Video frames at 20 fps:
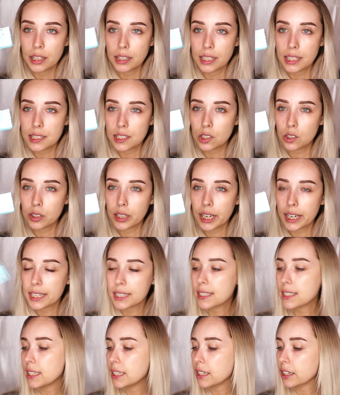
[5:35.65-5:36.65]
These little
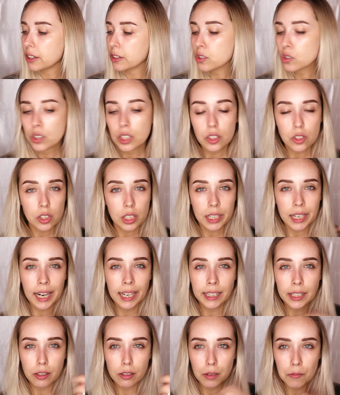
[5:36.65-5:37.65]
guys here. So these are the
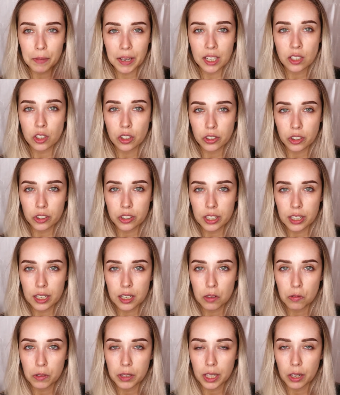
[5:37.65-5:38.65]
kind that you can paint on your
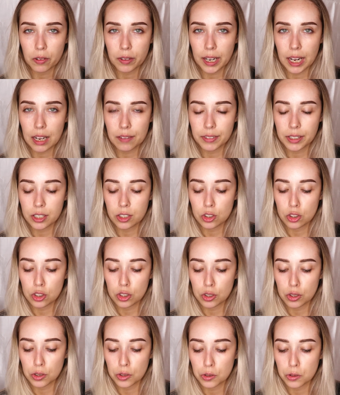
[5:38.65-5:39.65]
teeth without having
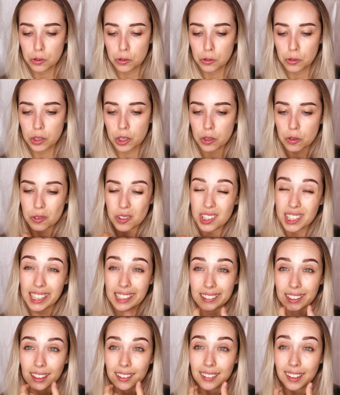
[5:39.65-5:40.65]
to use
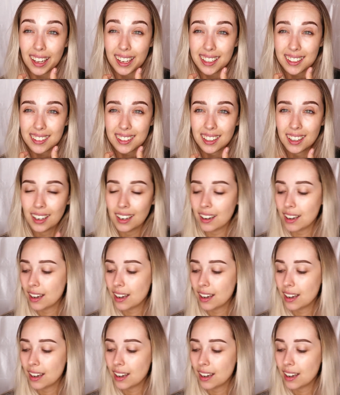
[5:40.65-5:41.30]
like the light.